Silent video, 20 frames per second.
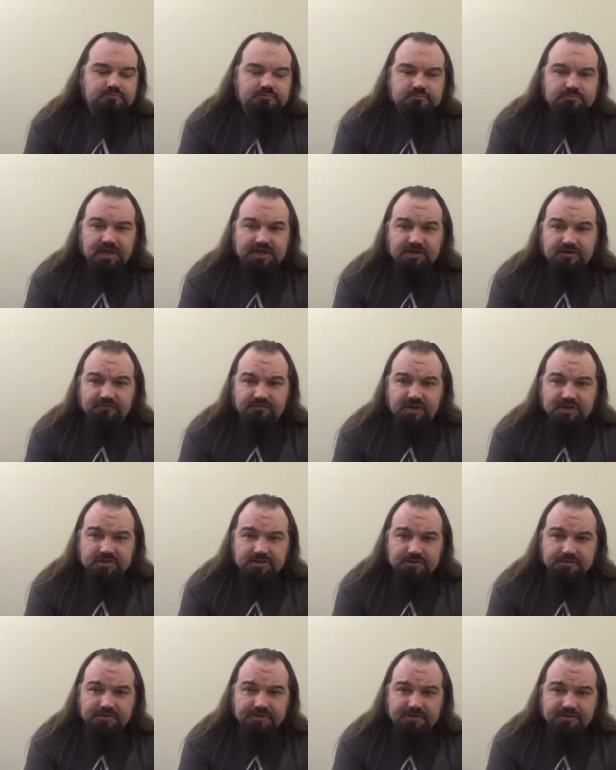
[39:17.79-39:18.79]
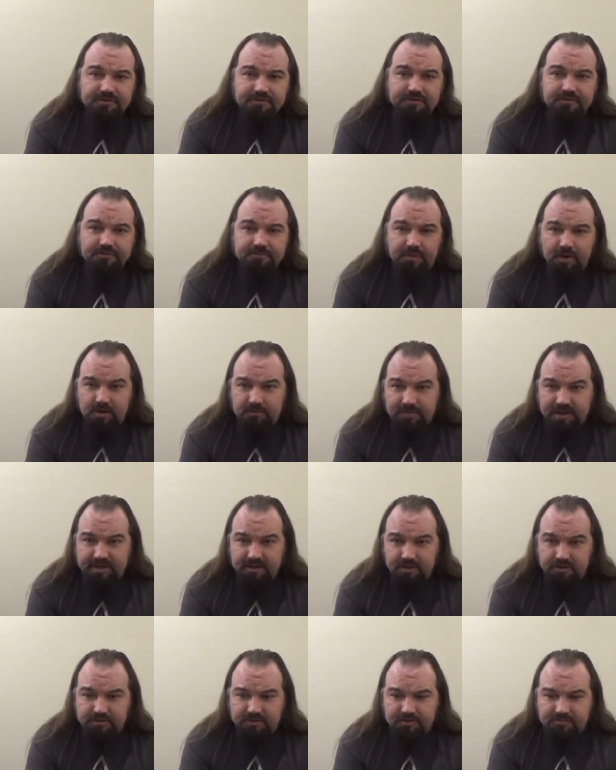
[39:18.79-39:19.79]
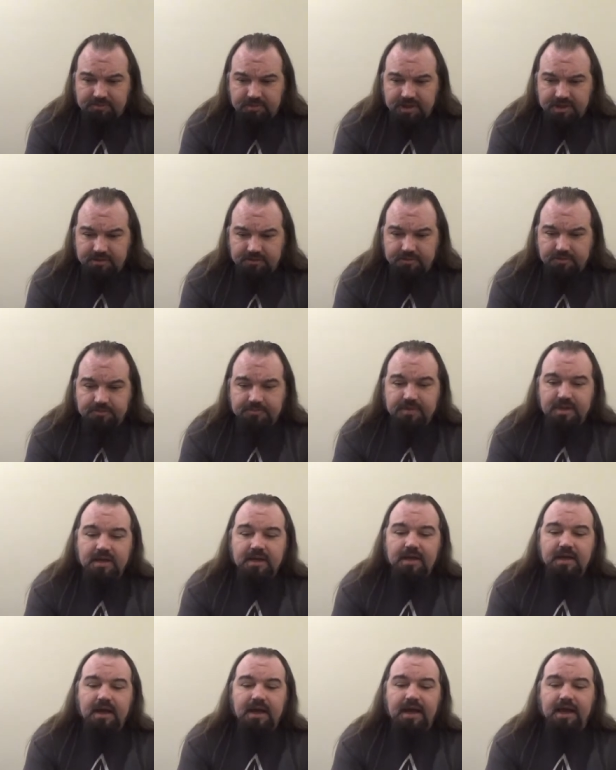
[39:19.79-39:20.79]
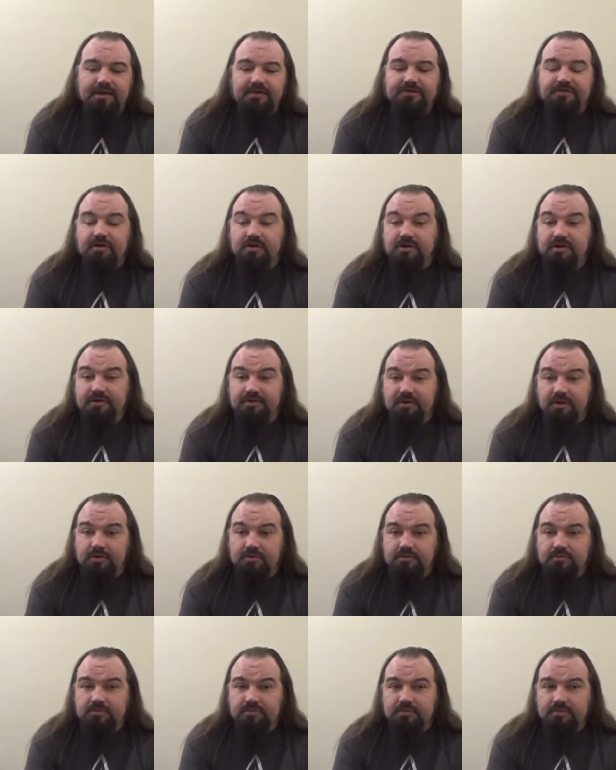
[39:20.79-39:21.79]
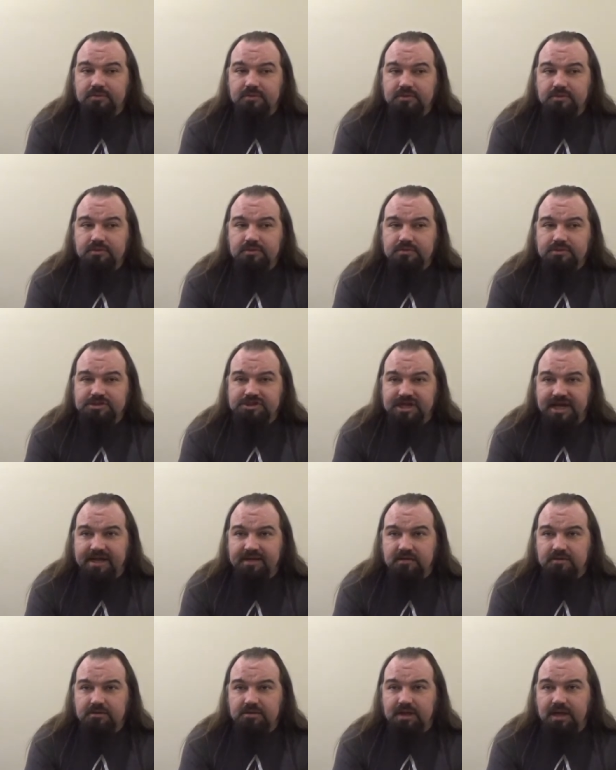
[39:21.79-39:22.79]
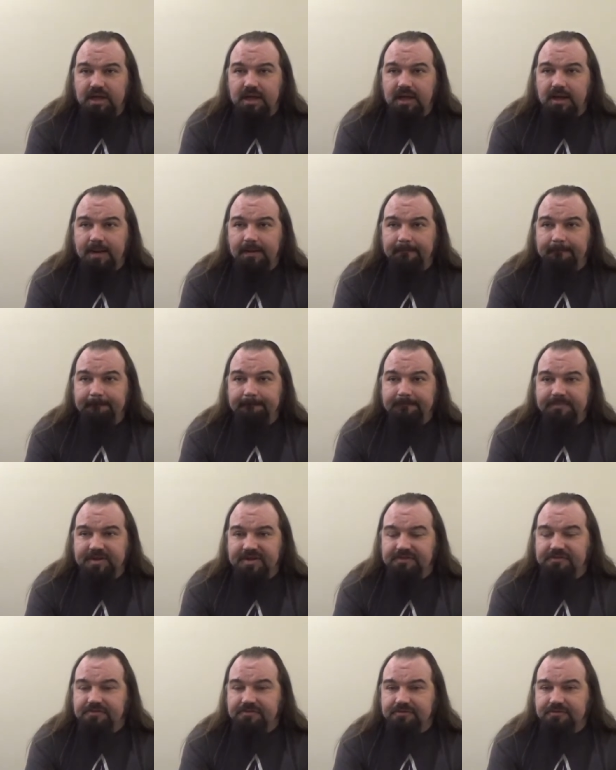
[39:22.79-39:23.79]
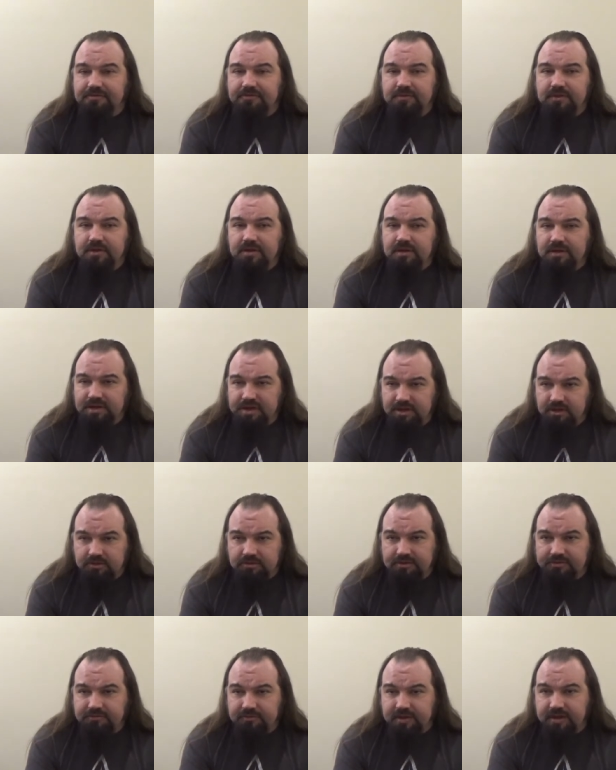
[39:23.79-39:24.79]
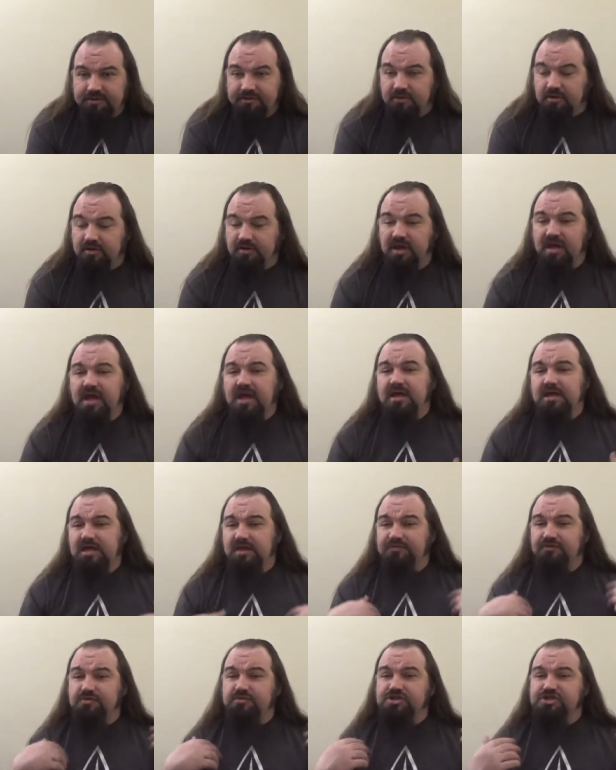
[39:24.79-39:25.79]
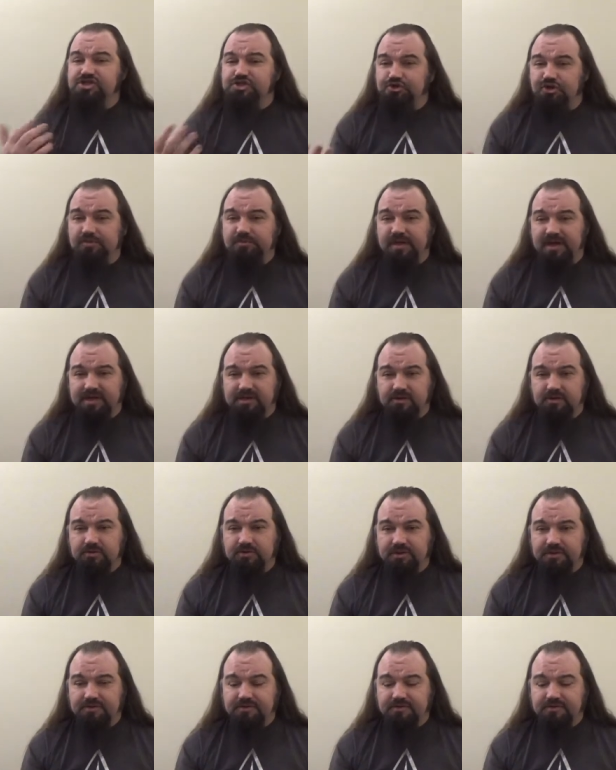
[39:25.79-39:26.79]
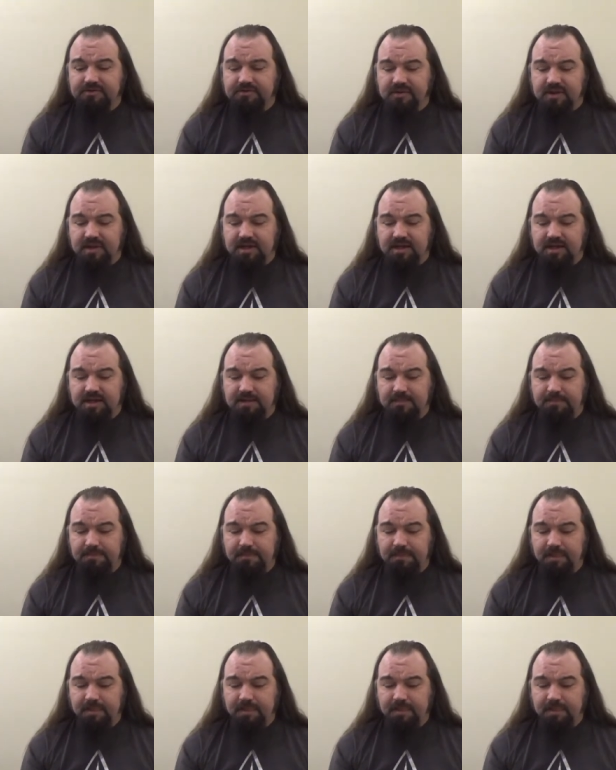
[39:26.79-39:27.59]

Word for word: my good friend Lucas, part of my Heroclix play group, has started his own channel. Um, it's Heroclix related, so if you enjoy my Heroclix uh,